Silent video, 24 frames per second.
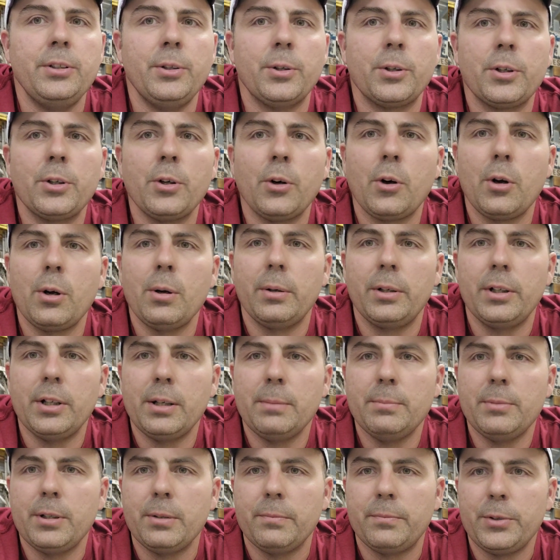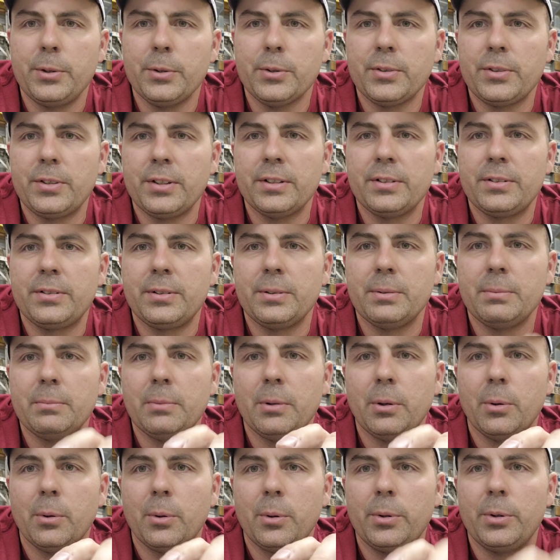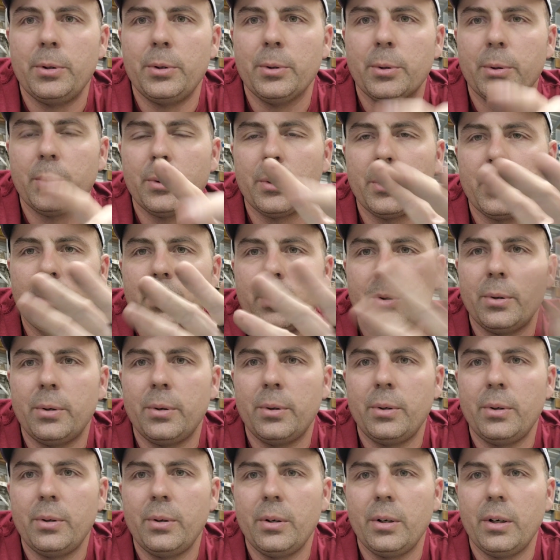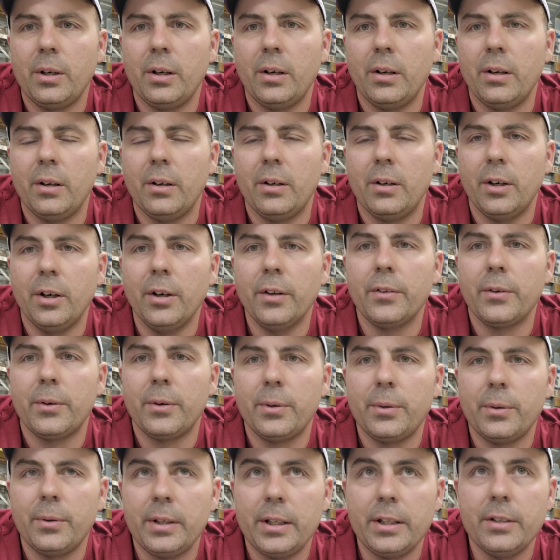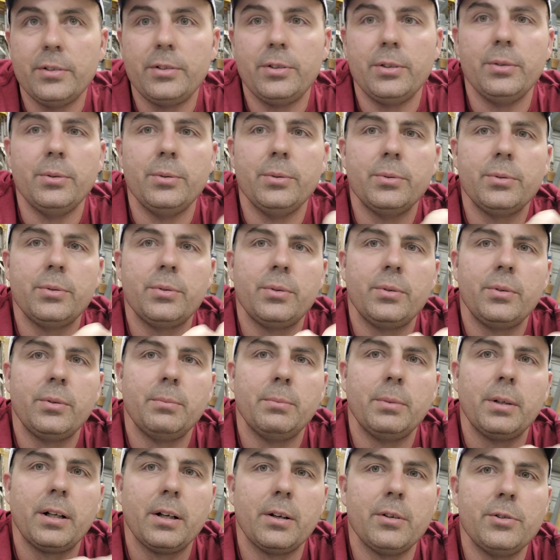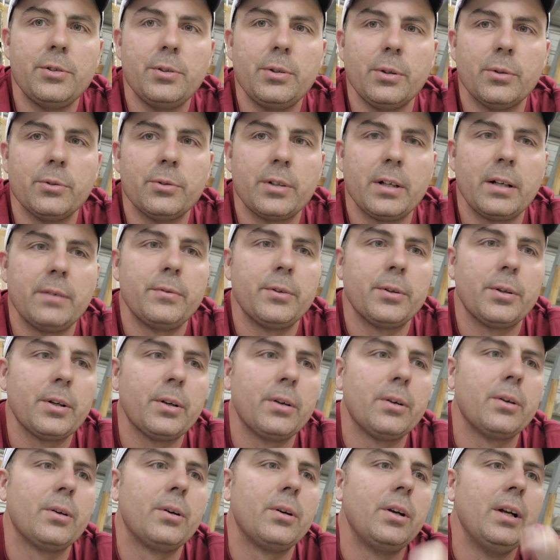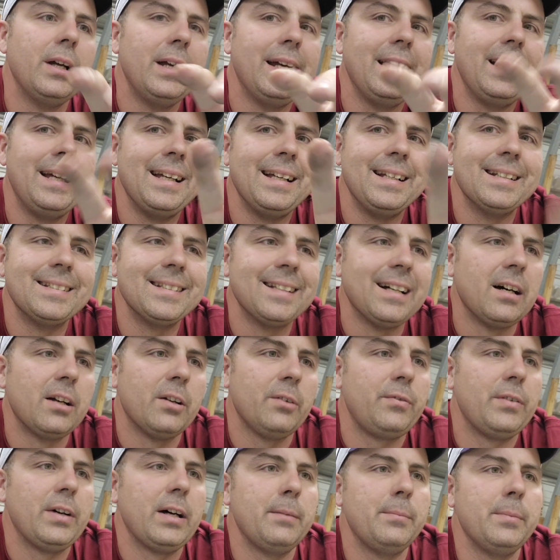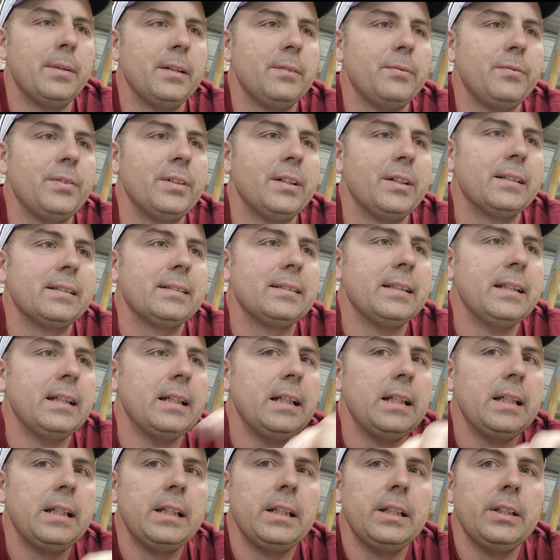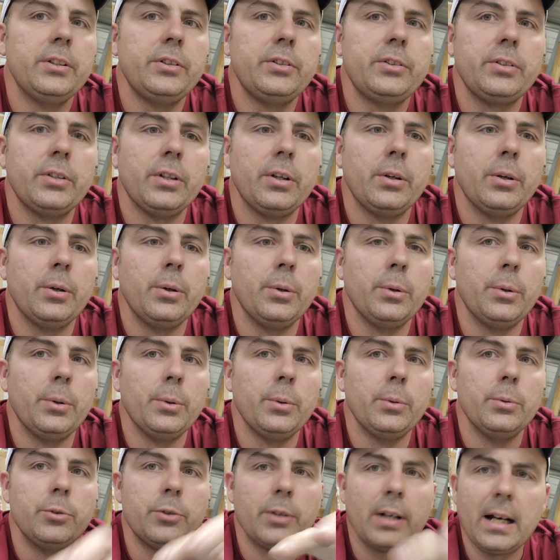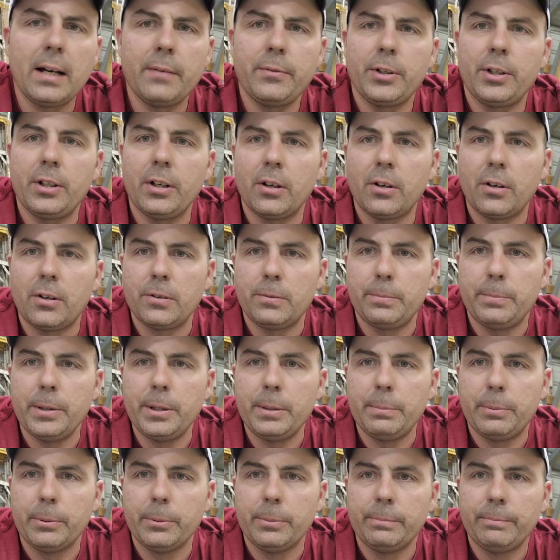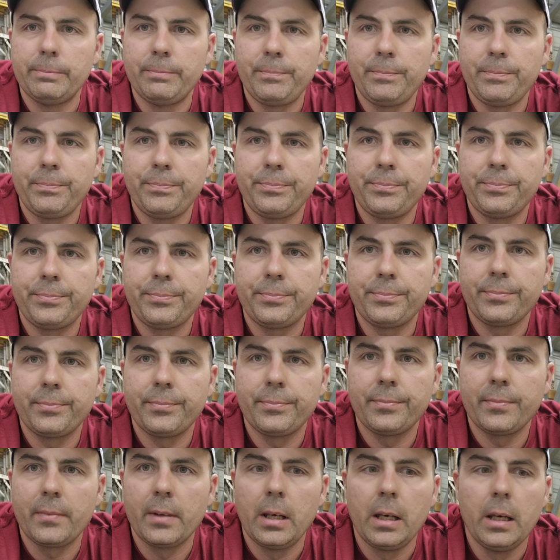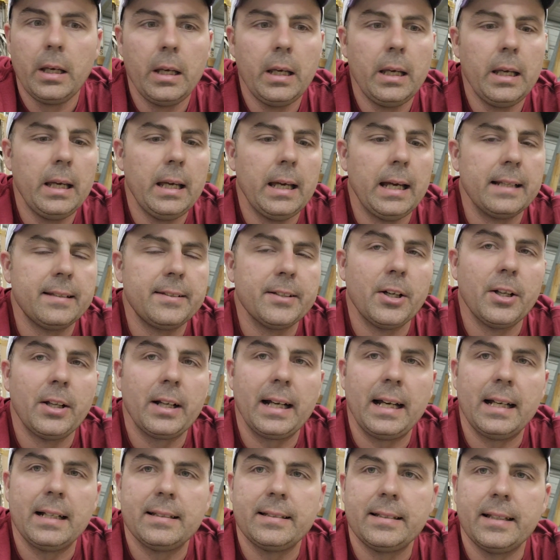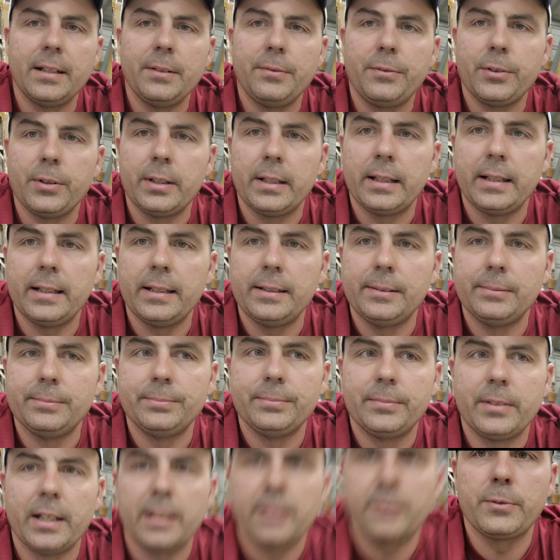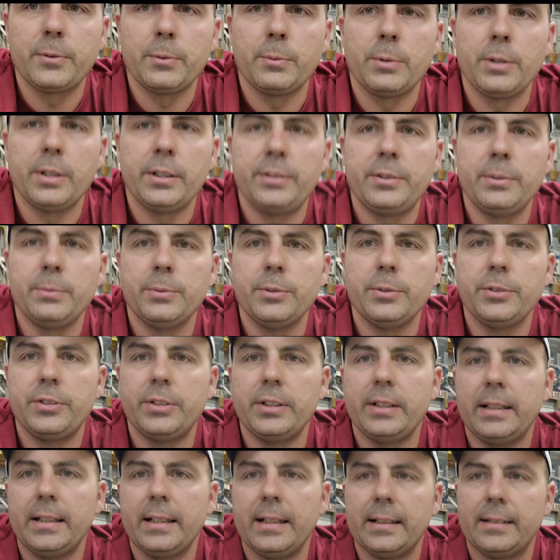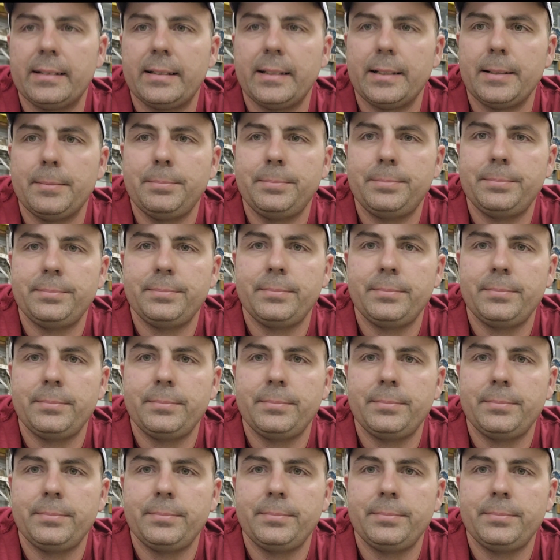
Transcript: Your gummed up fuel system or your other issues because you don't drive your car is not a 5-minute fix. So drive your cars, people. That's all I got to say for today. Thanks for watching. We'll see you next time.